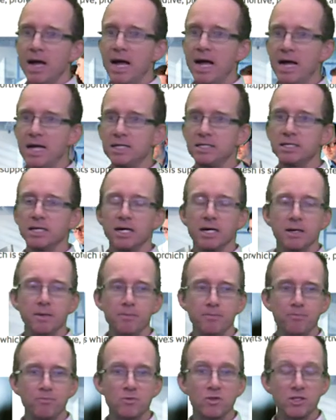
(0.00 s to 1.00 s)
And
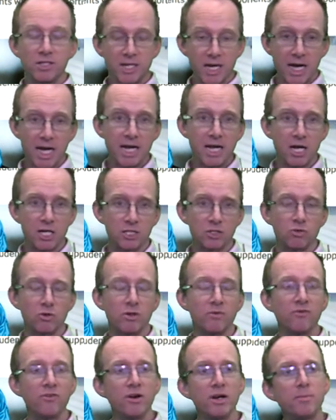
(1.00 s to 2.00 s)
today I just want
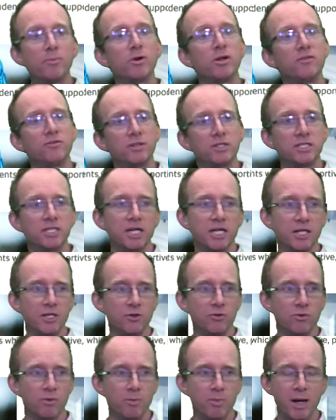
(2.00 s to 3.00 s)
to very briefly tell
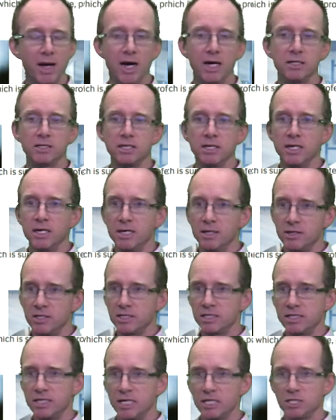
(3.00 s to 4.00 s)
you about this
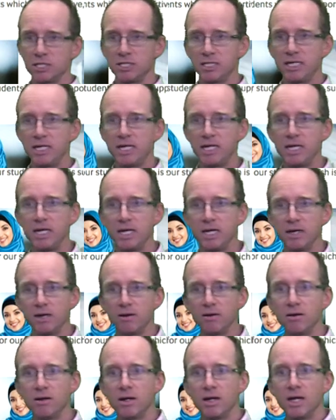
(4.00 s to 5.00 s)
section
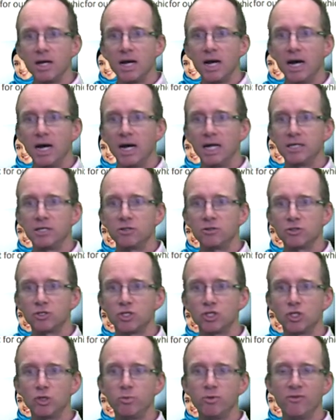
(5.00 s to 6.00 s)
here under
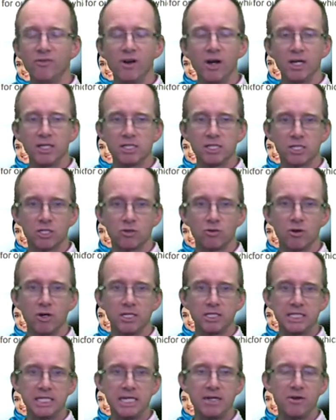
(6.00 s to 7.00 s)
supervisor
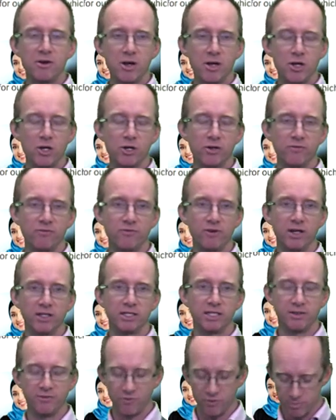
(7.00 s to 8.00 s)
criteria. You can find
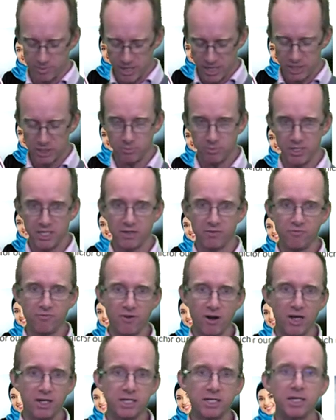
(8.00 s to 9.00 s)
that information, but you can
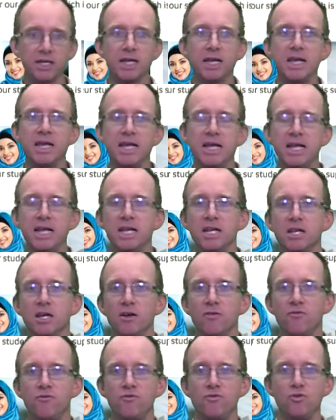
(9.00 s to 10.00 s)
find it in
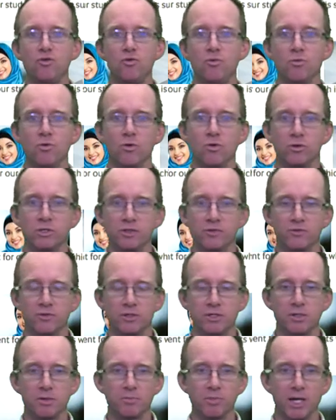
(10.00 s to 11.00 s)
a few more
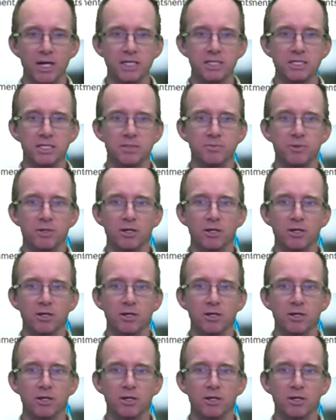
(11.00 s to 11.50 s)
different places,